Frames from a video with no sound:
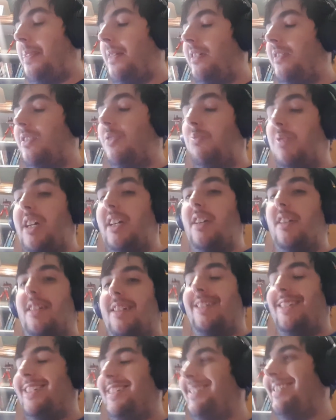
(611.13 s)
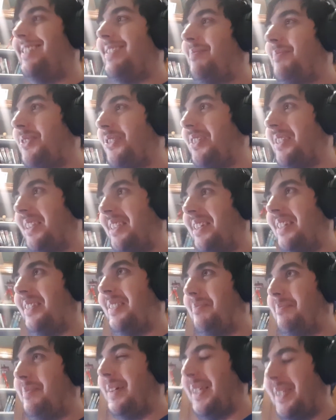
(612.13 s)
the way I'm trying to think of
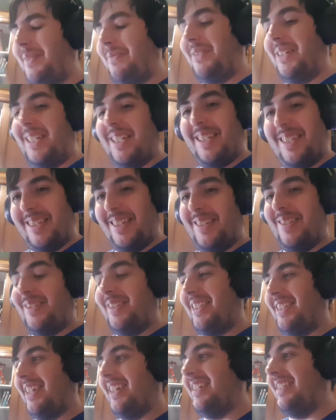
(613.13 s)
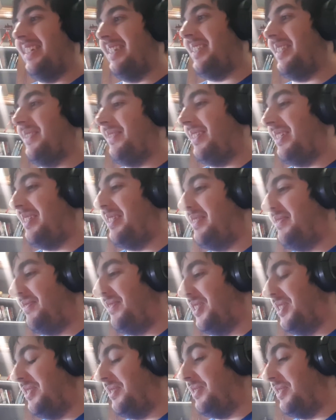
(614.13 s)
the best way to say this for
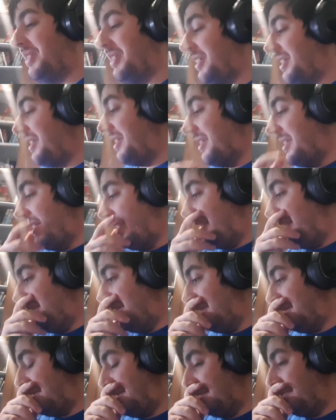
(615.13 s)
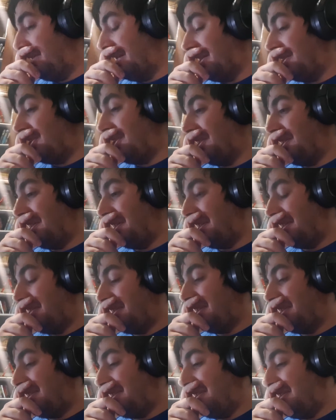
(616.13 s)
you,
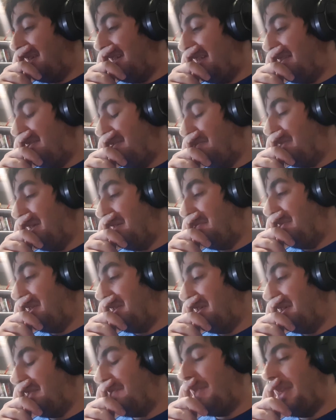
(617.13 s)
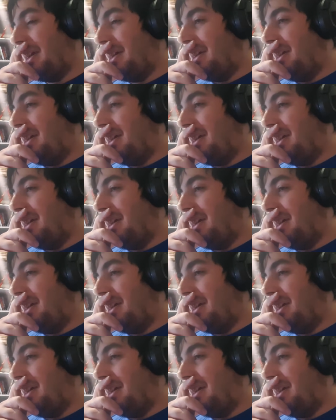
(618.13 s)
Sebastian, how it made me think.